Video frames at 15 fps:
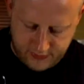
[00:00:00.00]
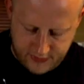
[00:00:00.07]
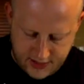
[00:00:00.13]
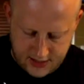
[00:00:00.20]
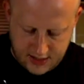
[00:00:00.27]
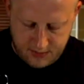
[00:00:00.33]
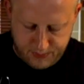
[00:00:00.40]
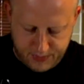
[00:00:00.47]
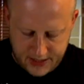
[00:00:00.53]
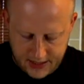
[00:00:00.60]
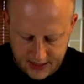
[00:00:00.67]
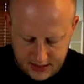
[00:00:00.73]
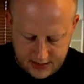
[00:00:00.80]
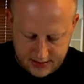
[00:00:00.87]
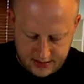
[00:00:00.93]
feeling a
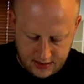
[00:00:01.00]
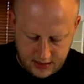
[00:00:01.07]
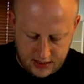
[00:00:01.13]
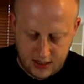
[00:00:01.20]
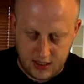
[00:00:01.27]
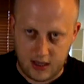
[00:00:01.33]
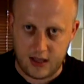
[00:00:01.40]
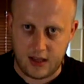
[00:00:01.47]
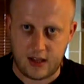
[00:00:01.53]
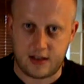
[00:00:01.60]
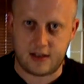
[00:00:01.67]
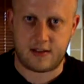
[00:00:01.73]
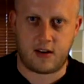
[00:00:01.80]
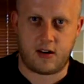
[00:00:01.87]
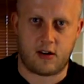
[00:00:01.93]
bit
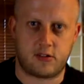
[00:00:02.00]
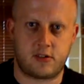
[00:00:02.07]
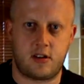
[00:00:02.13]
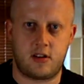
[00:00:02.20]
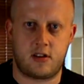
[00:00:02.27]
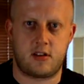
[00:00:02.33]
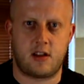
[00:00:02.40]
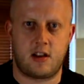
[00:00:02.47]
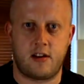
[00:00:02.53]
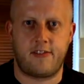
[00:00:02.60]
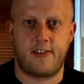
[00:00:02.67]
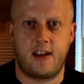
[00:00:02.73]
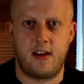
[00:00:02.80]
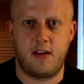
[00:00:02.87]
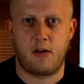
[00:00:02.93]
disheartened, and I
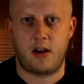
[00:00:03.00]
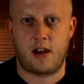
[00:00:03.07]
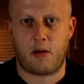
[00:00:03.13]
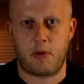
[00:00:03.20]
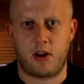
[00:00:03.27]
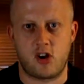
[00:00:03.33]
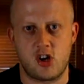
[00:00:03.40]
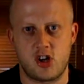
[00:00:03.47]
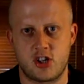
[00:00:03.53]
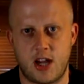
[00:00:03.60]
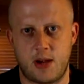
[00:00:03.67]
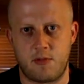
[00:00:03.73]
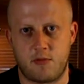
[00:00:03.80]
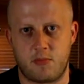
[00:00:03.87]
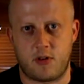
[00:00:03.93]
feel a little bit
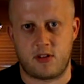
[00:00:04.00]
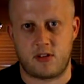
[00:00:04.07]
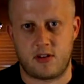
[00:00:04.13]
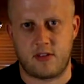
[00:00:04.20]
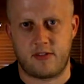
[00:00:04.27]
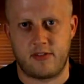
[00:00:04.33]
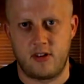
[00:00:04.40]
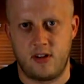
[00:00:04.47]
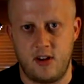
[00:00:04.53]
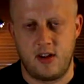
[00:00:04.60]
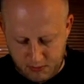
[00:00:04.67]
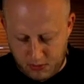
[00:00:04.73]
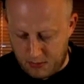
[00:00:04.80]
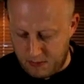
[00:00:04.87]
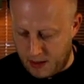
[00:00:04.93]
ashamed of myself.
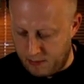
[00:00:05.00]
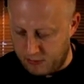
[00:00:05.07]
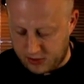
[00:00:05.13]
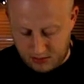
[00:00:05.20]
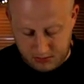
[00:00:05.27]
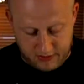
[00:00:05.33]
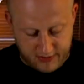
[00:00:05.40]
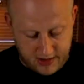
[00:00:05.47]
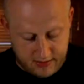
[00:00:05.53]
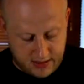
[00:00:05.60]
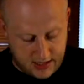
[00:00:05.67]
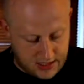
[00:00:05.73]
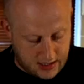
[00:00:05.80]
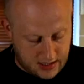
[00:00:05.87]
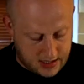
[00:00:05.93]
My mum's going to be
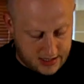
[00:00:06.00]
very